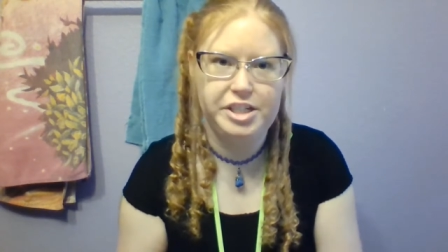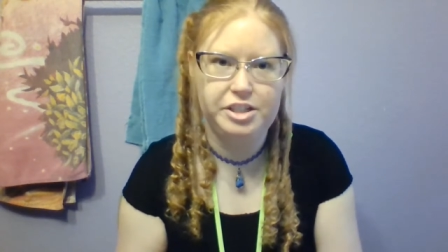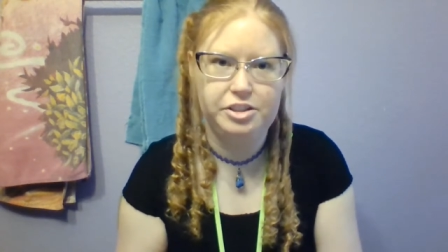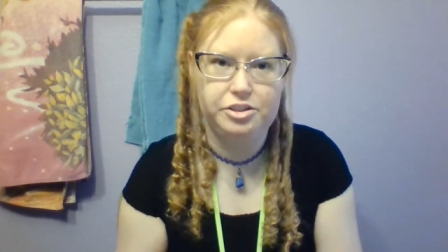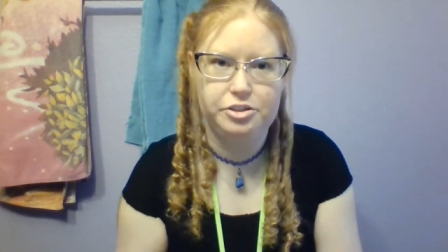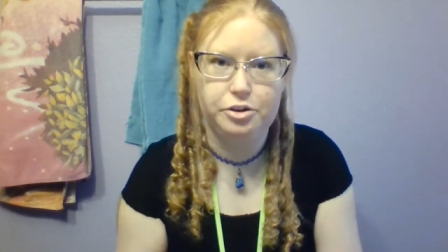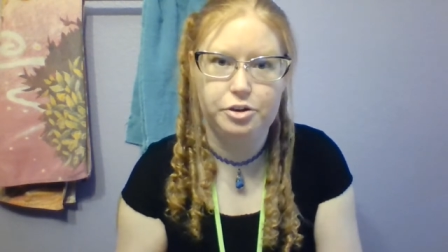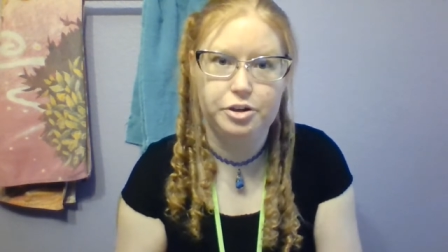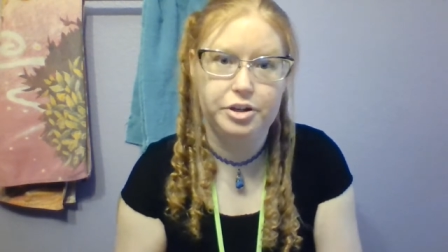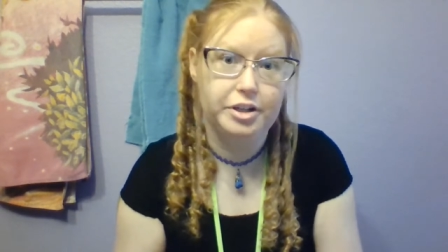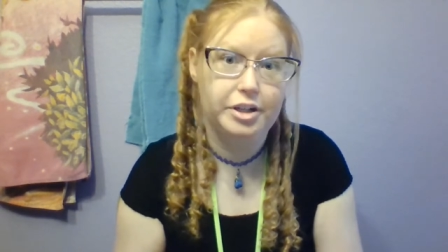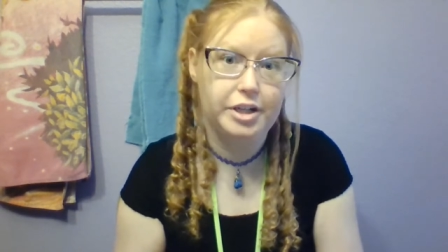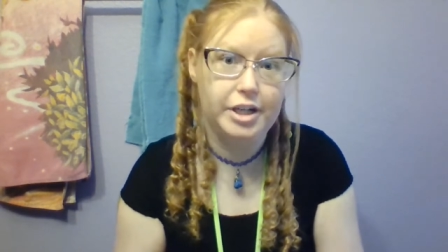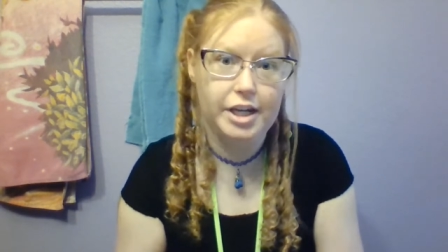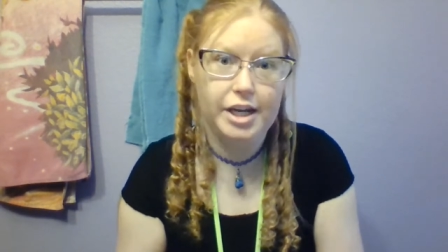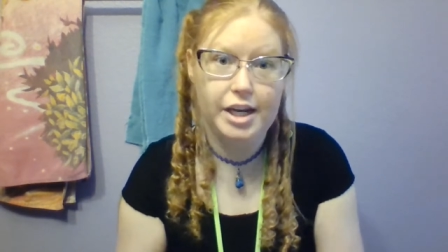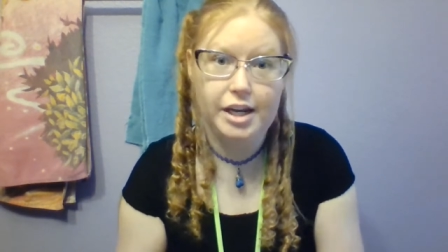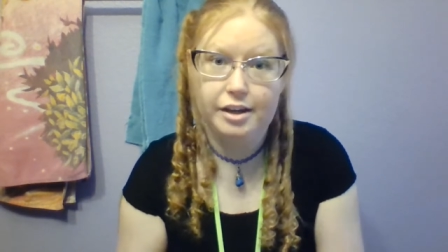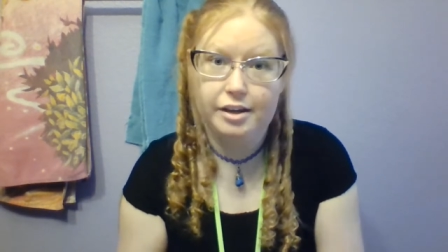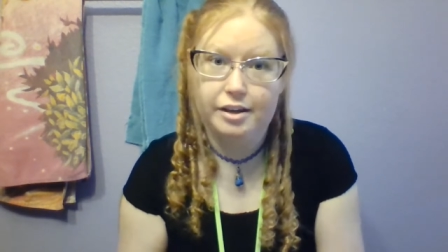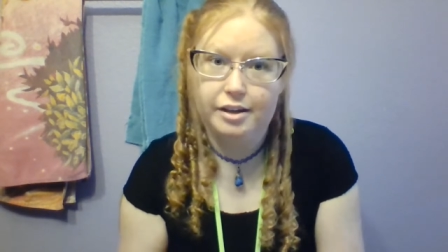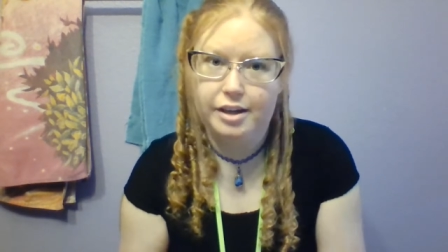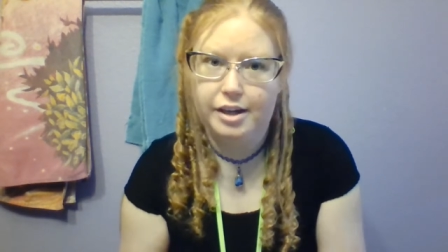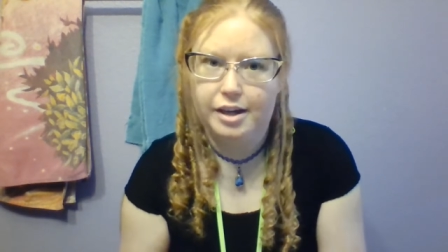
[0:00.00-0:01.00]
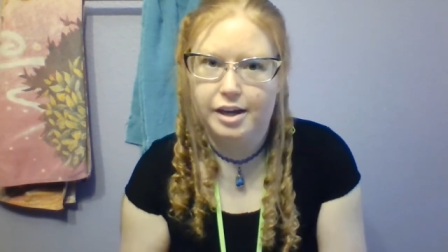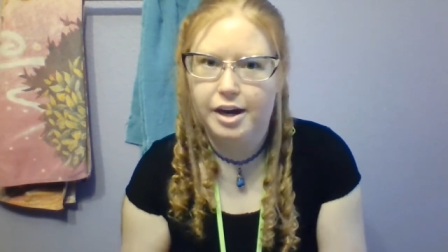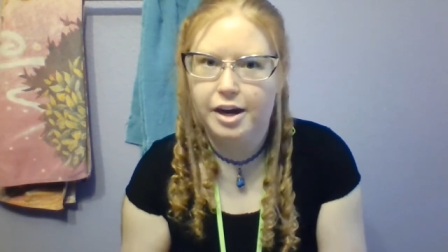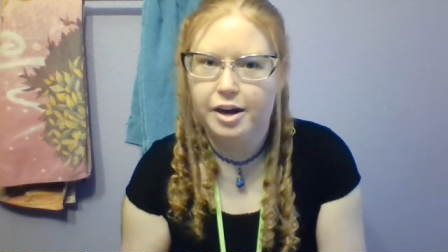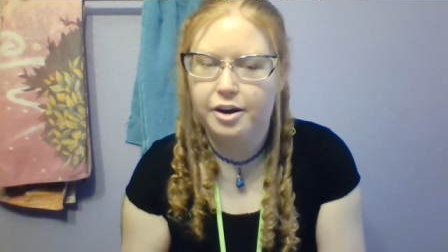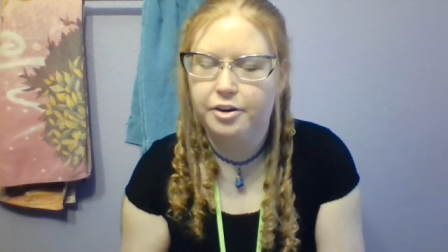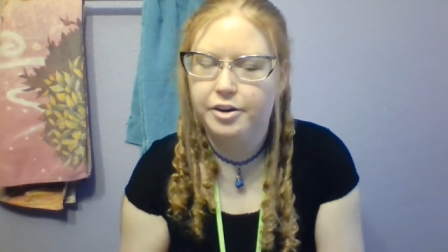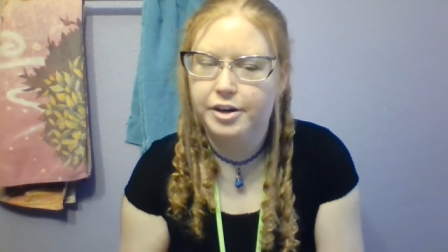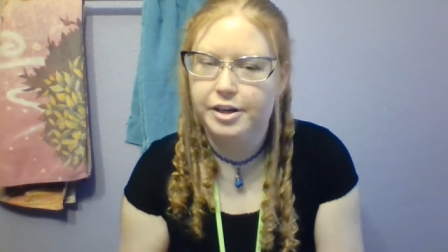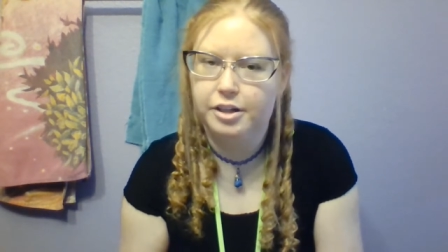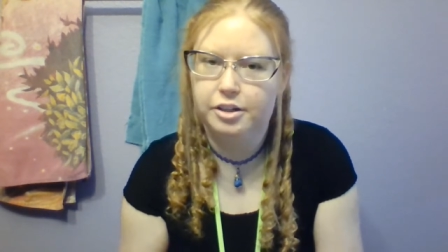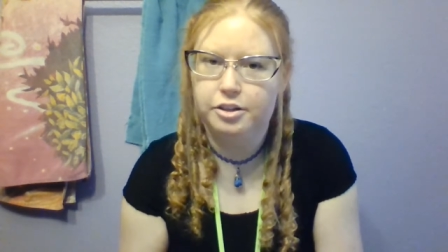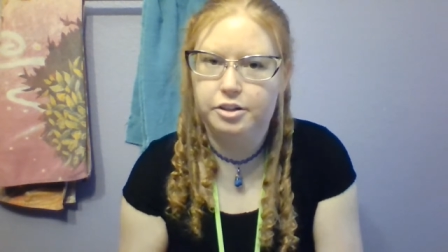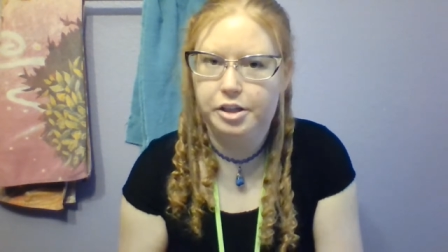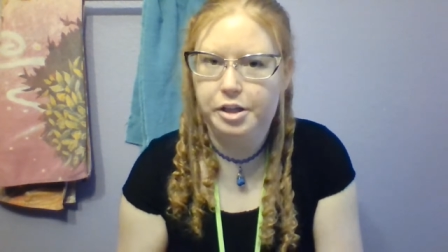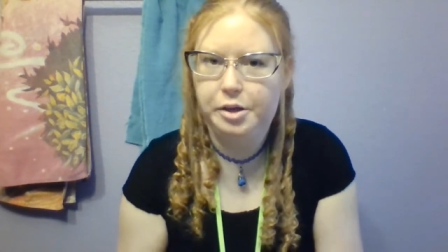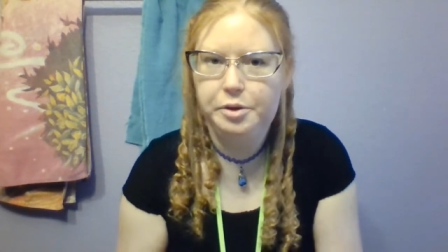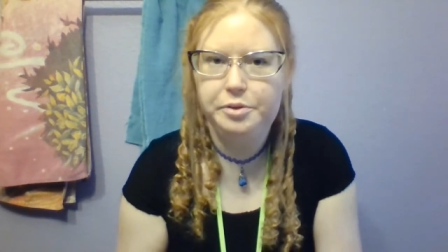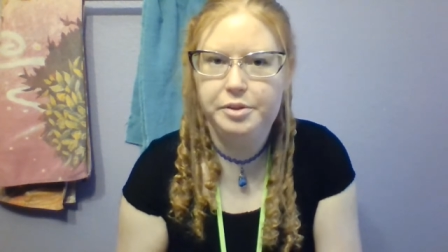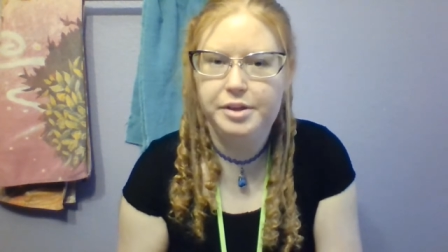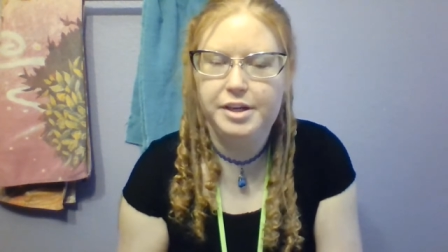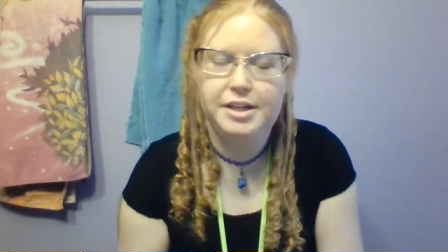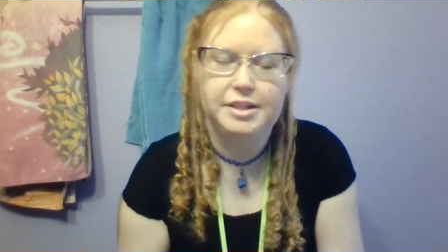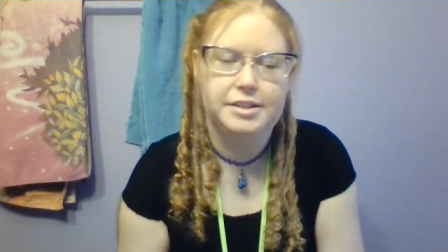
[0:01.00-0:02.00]
dark hair and
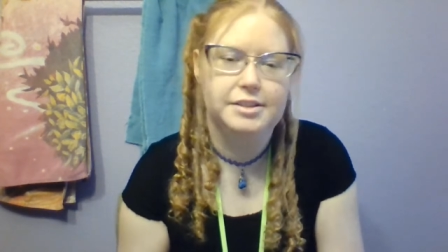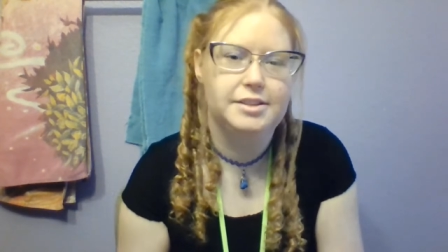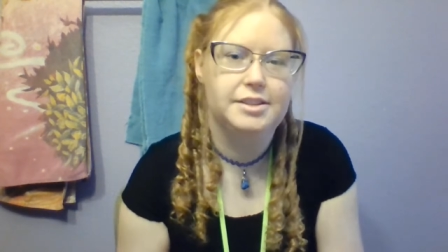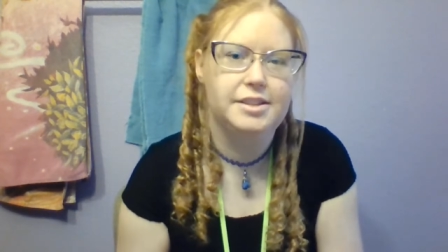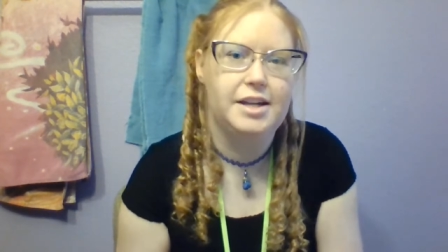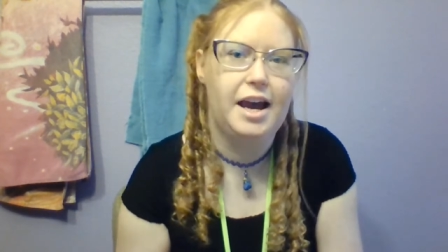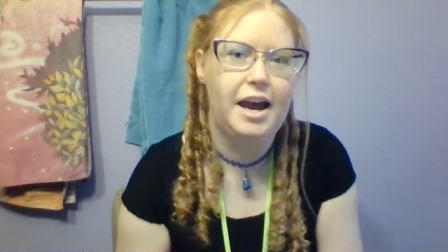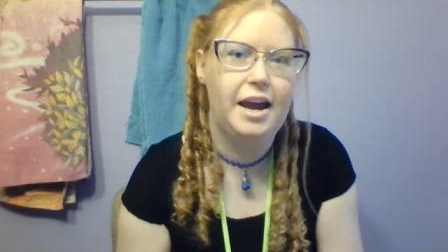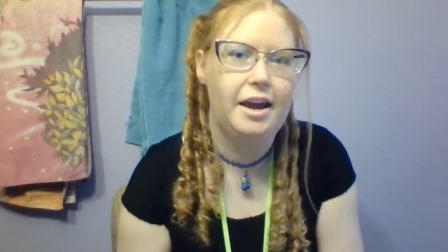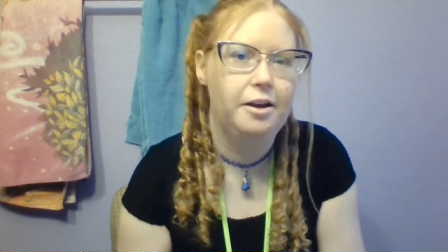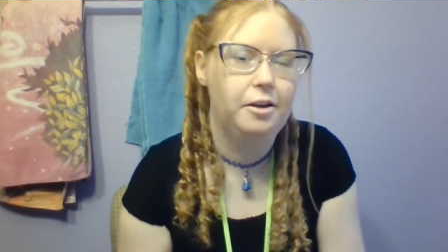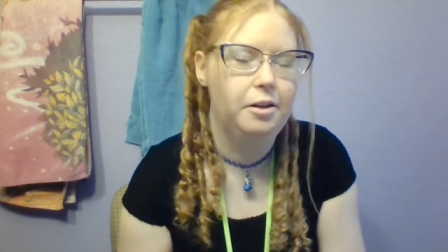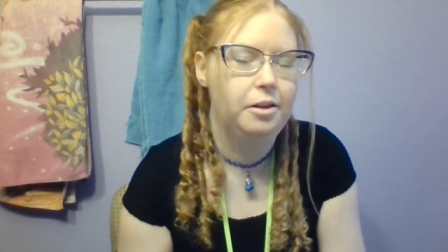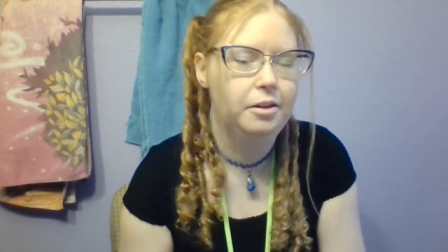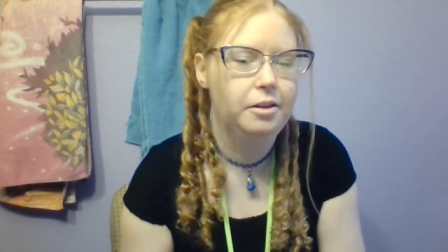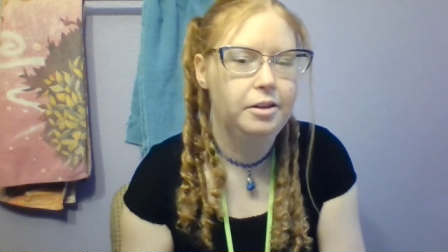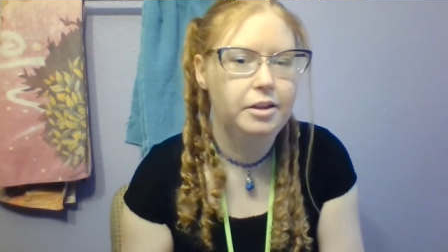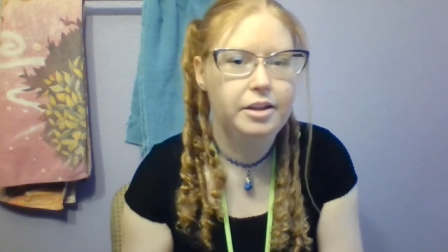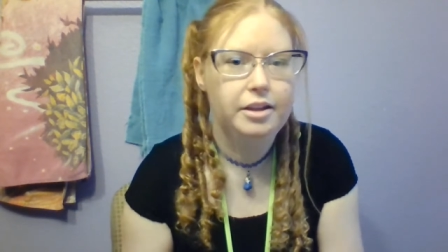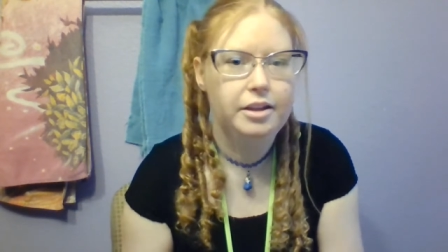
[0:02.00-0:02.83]
clothing style.